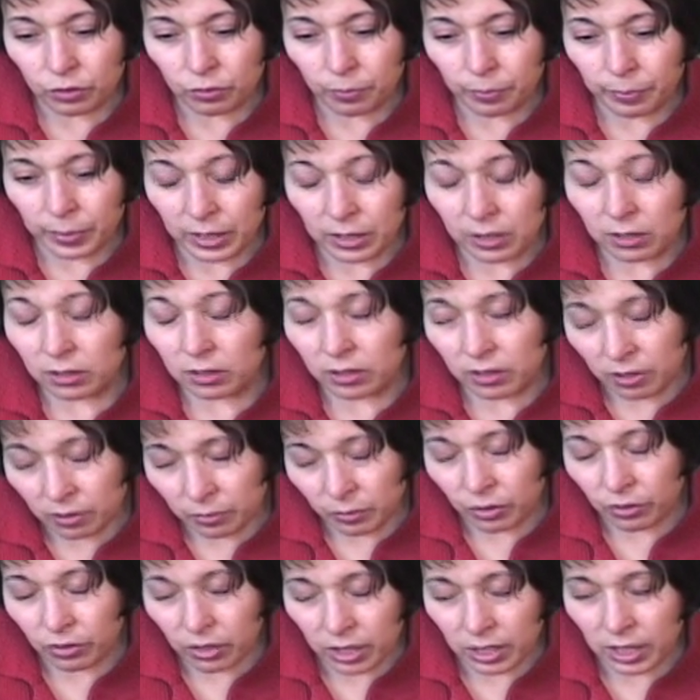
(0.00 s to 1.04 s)
build
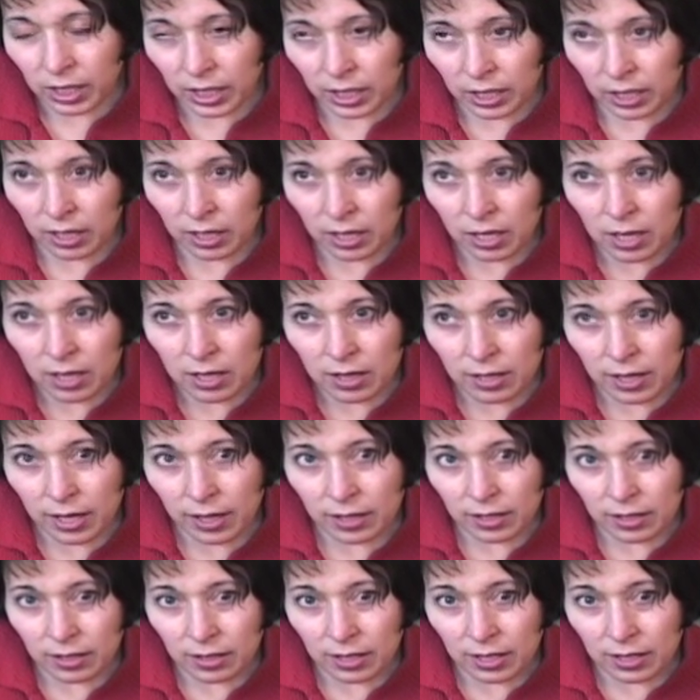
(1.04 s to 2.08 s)
community, that
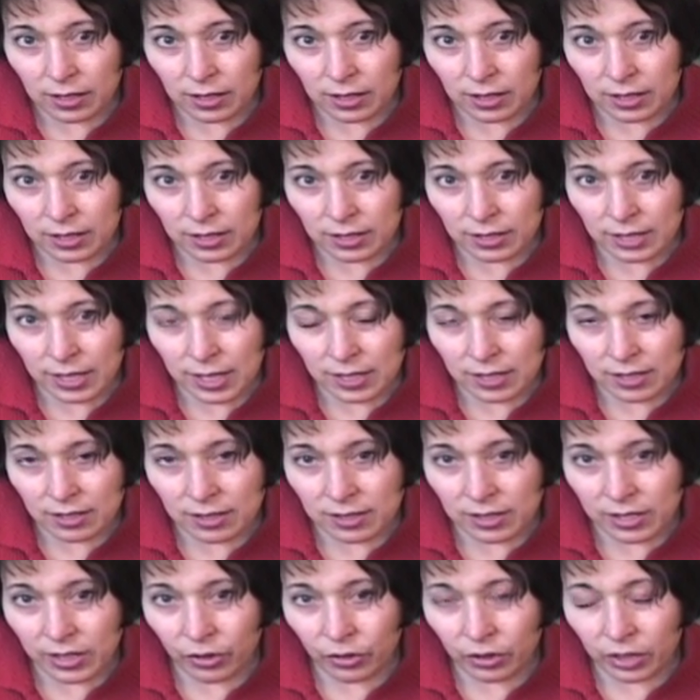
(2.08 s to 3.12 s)
this
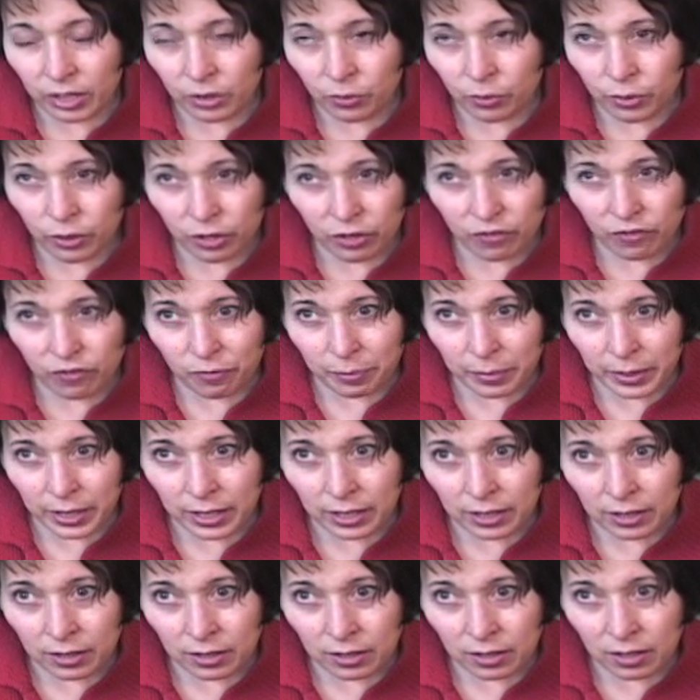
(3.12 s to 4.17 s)
necessarily would have
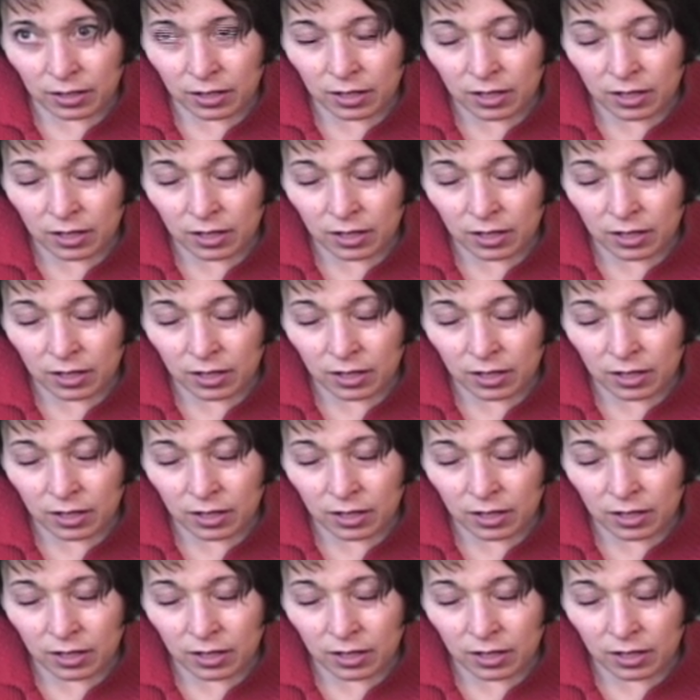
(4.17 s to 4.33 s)
been